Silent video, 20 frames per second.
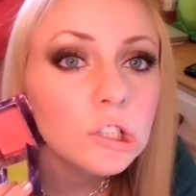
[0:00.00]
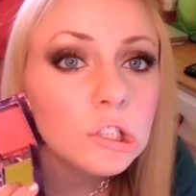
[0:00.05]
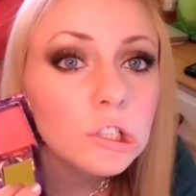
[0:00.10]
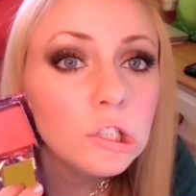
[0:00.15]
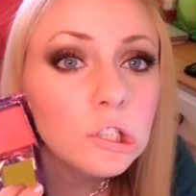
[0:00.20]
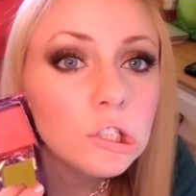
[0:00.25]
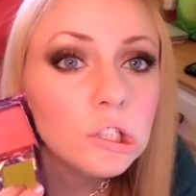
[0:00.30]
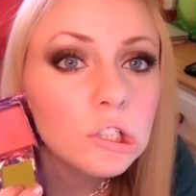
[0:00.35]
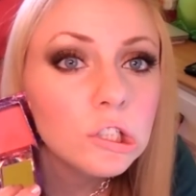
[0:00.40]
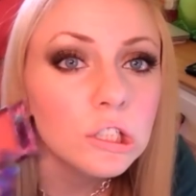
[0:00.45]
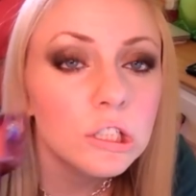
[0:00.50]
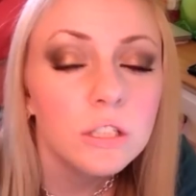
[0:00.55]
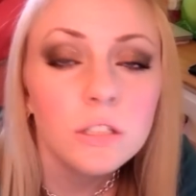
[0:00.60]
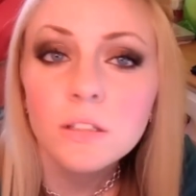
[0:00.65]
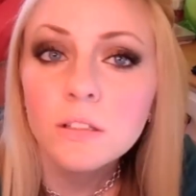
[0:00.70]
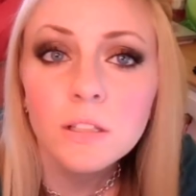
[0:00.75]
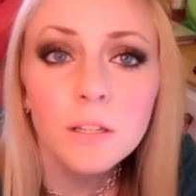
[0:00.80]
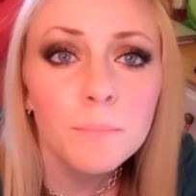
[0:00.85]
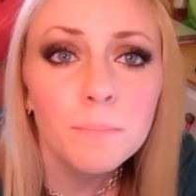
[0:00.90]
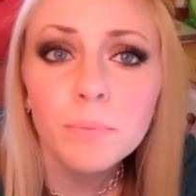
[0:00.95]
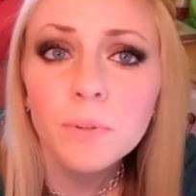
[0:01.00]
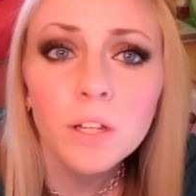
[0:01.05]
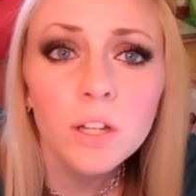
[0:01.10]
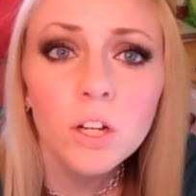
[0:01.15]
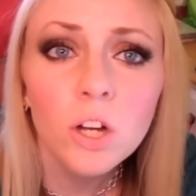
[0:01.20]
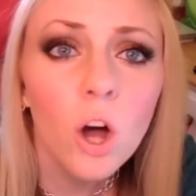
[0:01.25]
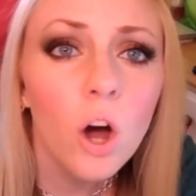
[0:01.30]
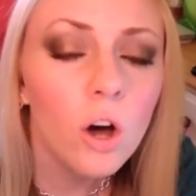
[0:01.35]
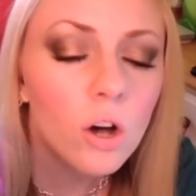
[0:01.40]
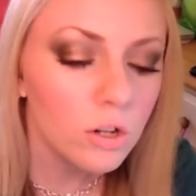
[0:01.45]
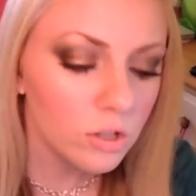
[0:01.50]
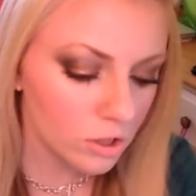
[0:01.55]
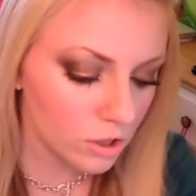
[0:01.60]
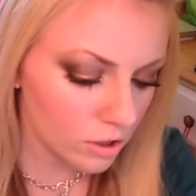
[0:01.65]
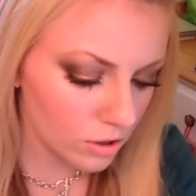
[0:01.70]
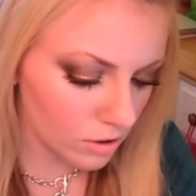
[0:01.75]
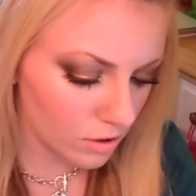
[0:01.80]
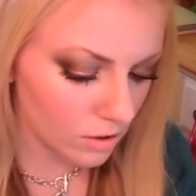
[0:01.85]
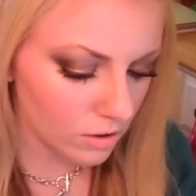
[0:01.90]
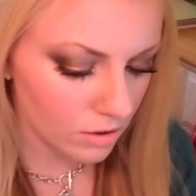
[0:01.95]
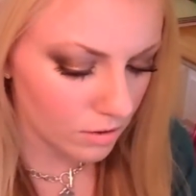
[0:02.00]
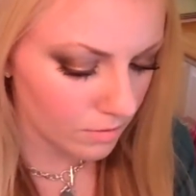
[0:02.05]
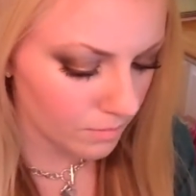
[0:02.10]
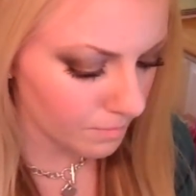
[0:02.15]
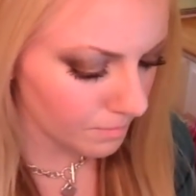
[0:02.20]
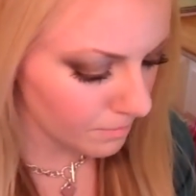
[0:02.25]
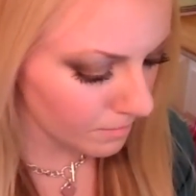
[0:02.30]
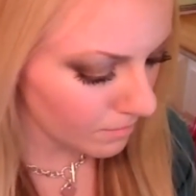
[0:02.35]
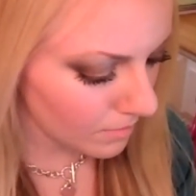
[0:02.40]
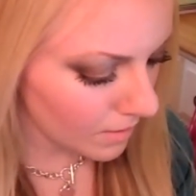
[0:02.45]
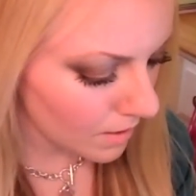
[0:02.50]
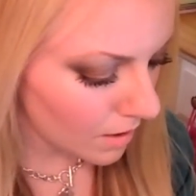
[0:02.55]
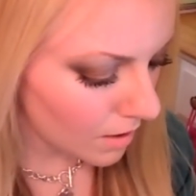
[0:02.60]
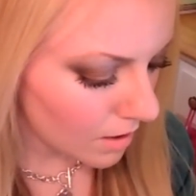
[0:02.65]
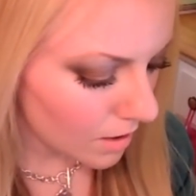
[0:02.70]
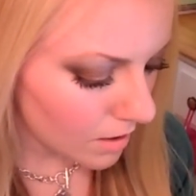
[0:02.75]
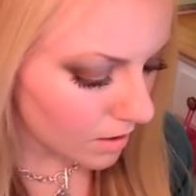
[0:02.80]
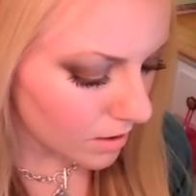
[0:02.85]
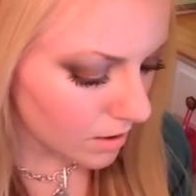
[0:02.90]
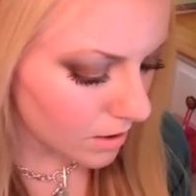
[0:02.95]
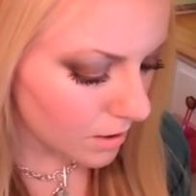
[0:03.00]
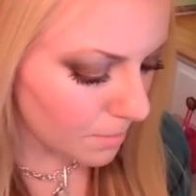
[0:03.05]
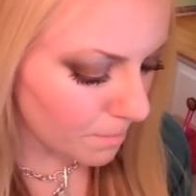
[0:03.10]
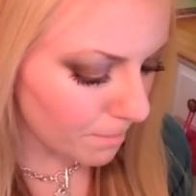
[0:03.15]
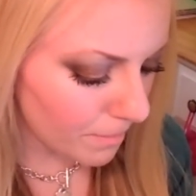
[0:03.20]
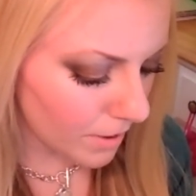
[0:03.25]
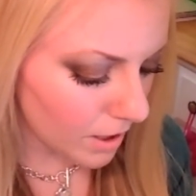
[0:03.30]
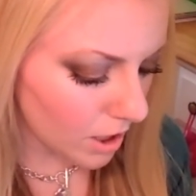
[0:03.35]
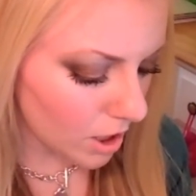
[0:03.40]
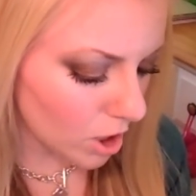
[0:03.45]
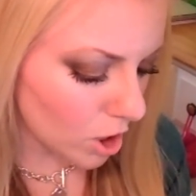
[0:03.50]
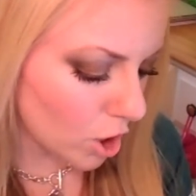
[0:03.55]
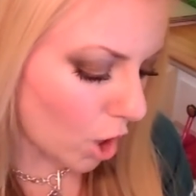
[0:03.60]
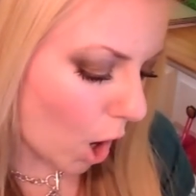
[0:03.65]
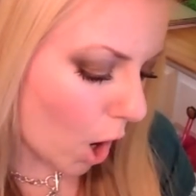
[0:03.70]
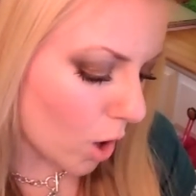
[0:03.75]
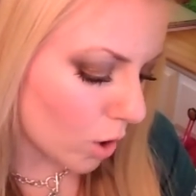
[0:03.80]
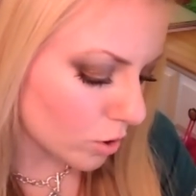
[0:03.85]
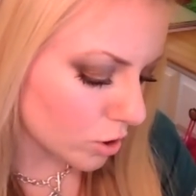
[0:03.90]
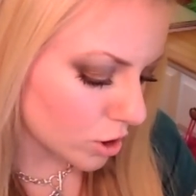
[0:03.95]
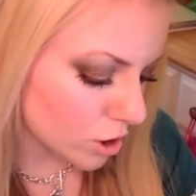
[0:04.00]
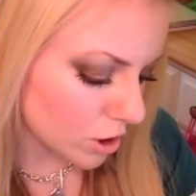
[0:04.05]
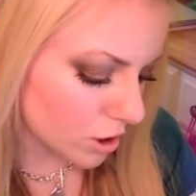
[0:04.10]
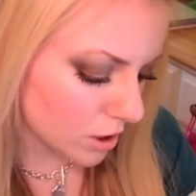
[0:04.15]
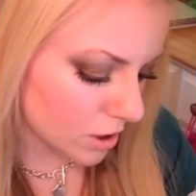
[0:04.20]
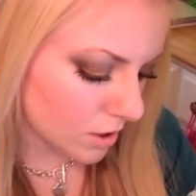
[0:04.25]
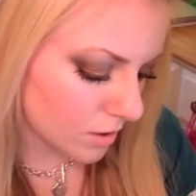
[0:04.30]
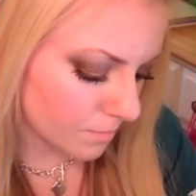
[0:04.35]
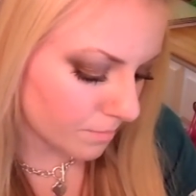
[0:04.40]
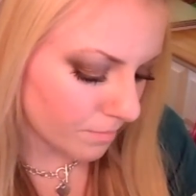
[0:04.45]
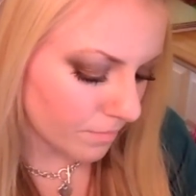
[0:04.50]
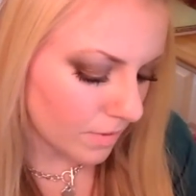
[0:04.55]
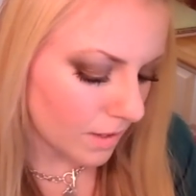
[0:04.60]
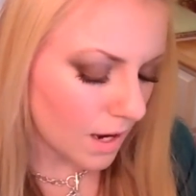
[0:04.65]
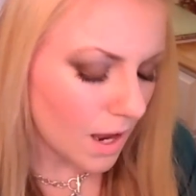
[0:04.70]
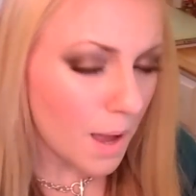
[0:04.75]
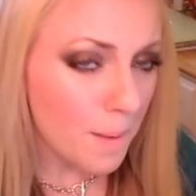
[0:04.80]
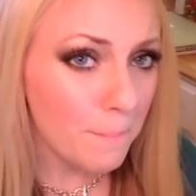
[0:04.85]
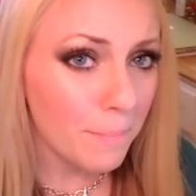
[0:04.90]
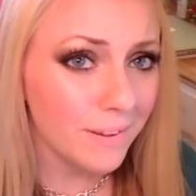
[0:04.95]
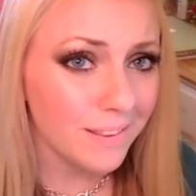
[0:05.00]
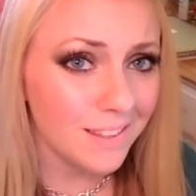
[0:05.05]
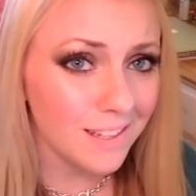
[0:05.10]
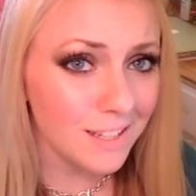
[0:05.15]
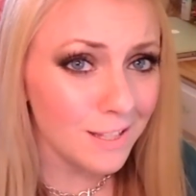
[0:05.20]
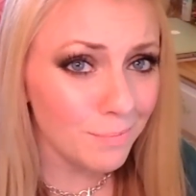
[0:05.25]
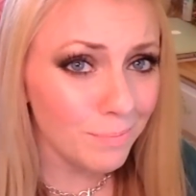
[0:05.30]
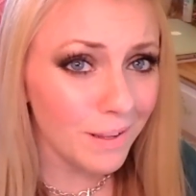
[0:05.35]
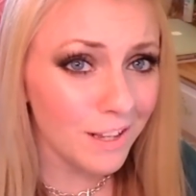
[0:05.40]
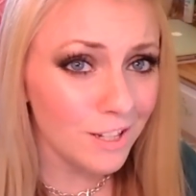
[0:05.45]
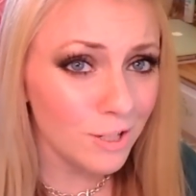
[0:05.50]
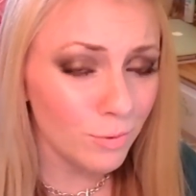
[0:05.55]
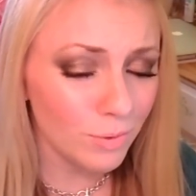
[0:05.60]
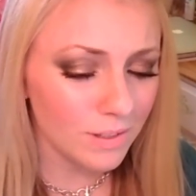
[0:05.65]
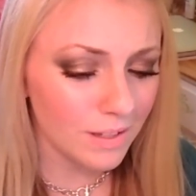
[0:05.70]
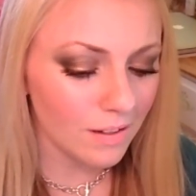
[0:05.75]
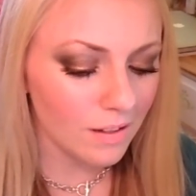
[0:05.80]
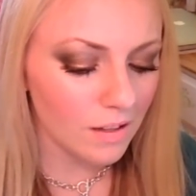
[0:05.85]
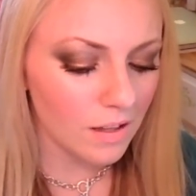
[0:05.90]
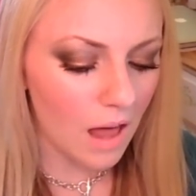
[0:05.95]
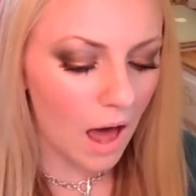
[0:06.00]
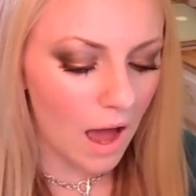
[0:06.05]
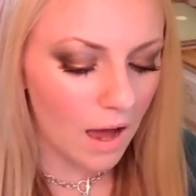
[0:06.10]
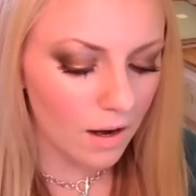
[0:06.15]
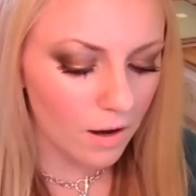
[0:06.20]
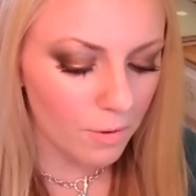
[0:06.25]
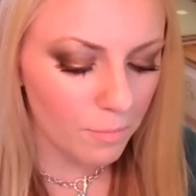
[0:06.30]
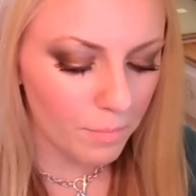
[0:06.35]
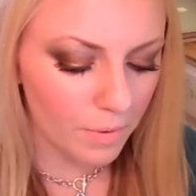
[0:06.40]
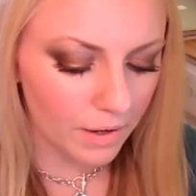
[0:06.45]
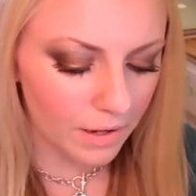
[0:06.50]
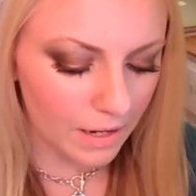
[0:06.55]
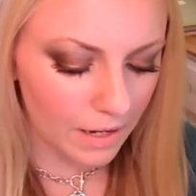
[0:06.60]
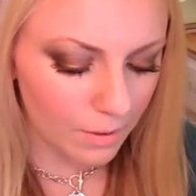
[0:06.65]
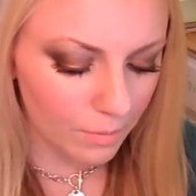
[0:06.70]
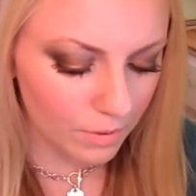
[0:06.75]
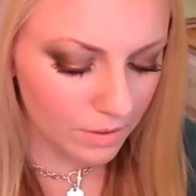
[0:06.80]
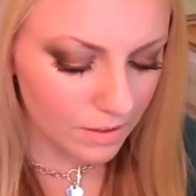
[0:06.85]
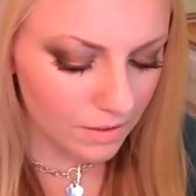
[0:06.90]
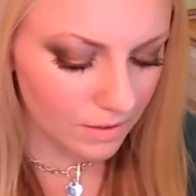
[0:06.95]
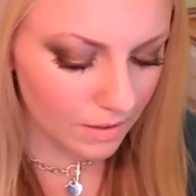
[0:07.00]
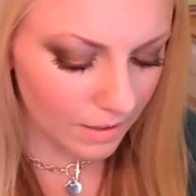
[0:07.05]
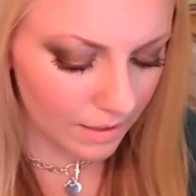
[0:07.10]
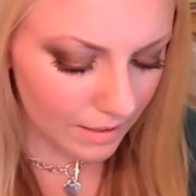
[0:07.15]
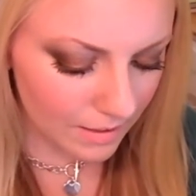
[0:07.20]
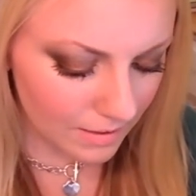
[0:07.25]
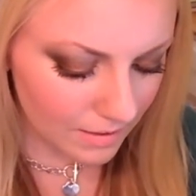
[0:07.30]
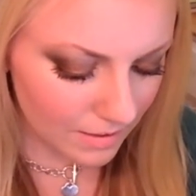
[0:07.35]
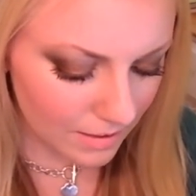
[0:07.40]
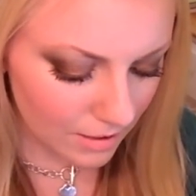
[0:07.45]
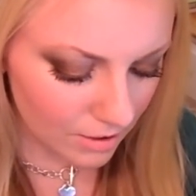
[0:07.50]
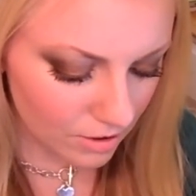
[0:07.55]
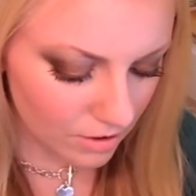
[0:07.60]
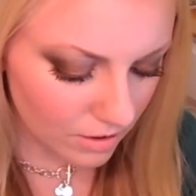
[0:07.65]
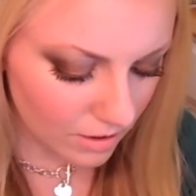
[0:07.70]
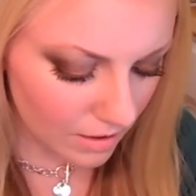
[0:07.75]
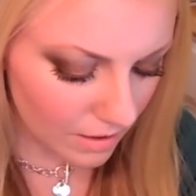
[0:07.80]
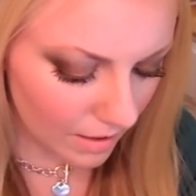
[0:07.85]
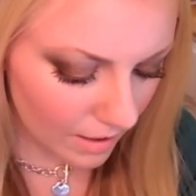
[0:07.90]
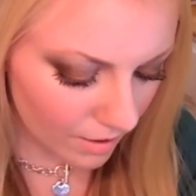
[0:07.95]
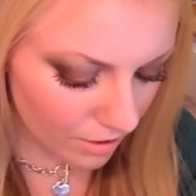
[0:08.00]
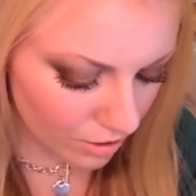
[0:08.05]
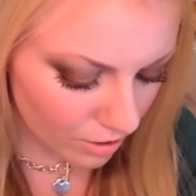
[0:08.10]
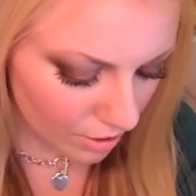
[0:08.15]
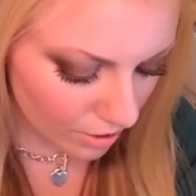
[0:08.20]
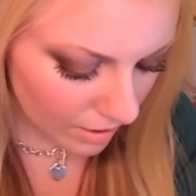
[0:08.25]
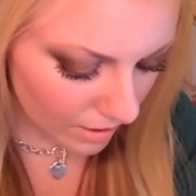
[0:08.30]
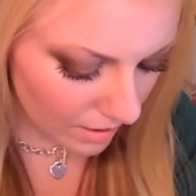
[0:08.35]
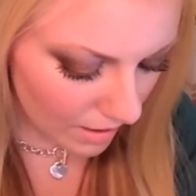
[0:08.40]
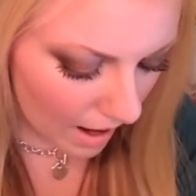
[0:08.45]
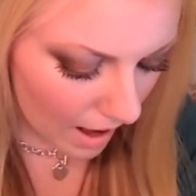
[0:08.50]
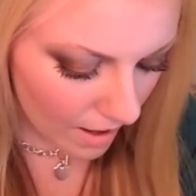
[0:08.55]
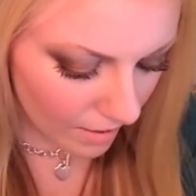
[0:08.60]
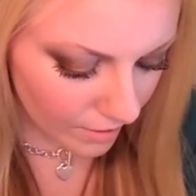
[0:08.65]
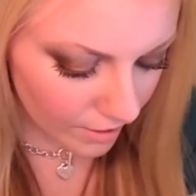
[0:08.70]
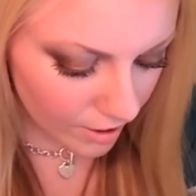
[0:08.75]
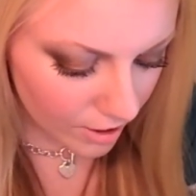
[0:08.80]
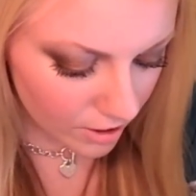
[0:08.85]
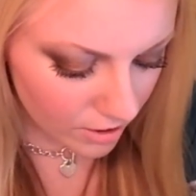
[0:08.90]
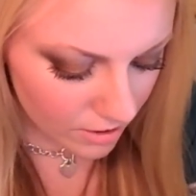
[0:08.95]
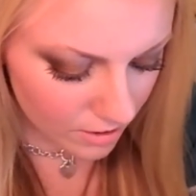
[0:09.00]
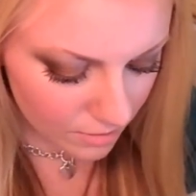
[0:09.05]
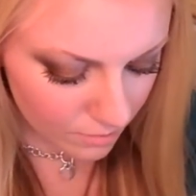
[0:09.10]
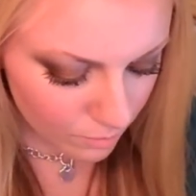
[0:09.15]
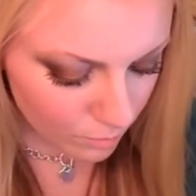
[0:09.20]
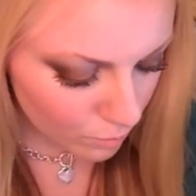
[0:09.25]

gorgeous. Simply gorgeous. Simply gorgeous. But this blush was a lot of money. It was like, seriously, like $30.